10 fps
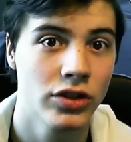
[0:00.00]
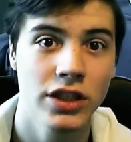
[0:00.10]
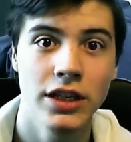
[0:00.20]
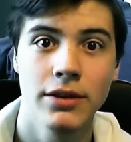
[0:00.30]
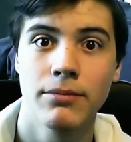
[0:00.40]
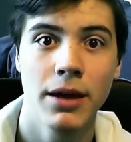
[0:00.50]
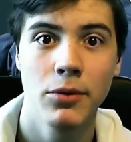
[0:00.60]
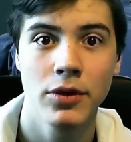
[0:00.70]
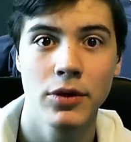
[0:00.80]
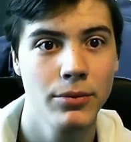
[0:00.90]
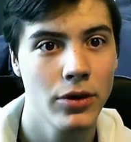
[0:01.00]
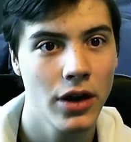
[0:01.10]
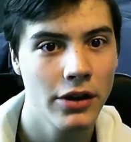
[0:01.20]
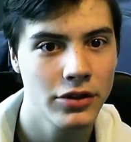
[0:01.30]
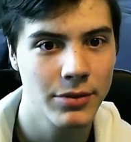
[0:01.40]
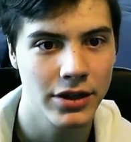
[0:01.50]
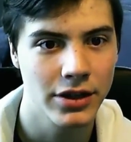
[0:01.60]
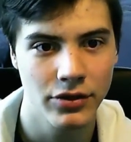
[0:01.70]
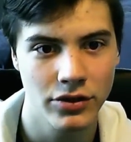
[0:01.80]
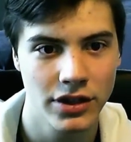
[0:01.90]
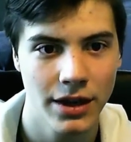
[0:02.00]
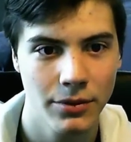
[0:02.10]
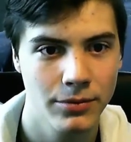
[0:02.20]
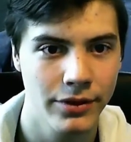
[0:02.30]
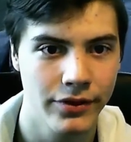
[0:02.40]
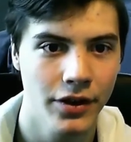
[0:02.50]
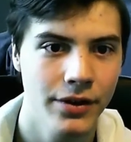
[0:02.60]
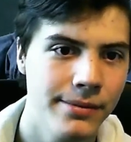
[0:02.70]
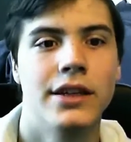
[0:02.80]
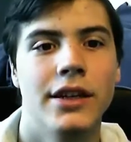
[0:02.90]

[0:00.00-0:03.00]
we'll see. Maybe we'll do more live streaming in the future. That would be fun.